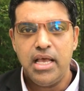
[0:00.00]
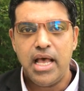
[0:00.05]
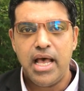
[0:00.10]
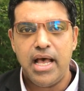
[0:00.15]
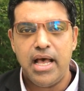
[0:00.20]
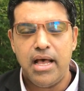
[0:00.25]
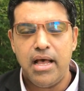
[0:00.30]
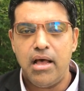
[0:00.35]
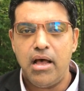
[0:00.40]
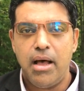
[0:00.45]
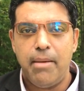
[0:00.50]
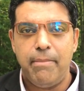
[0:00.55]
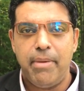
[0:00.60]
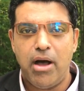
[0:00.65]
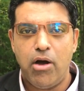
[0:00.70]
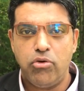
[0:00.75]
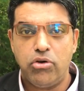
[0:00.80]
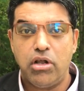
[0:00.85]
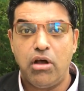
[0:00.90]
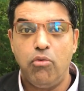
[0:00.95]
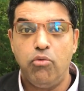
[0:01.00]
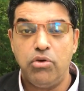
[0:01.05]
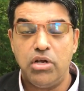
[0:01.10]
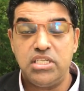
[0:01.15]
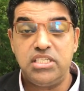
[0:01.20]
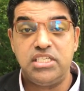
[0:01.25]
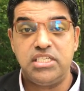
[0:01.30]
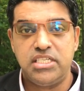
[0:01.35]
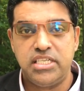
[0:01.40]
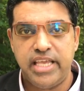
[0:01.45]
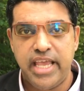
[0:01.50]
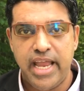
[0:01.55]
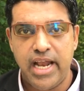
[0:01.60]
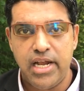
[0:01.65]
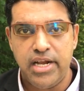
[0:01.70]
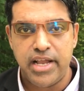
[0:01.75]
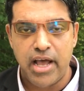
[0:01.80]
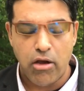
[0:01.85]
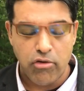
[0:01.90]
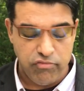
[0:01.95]
uh, about a, a
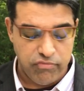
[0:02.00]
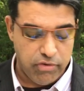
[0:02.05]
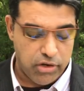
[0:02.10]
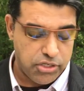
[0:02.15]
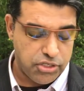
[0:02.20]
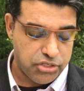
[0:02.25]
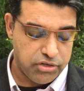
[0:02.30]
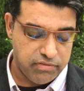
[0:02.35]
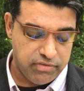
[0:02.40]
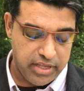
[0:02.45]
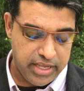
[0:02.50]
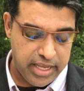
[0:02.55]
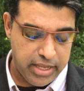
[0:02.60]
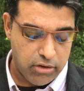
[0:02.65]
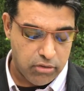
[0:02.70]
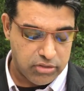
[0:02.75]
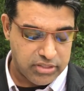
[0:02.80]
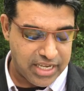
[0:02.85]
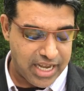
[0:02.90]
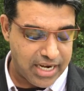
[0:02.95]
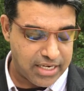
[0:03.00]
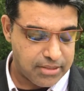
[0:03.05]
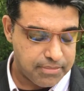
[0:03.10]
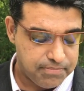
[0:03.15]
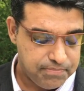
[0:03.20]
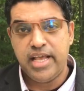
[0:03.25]
scaled down version of the Heroes Act.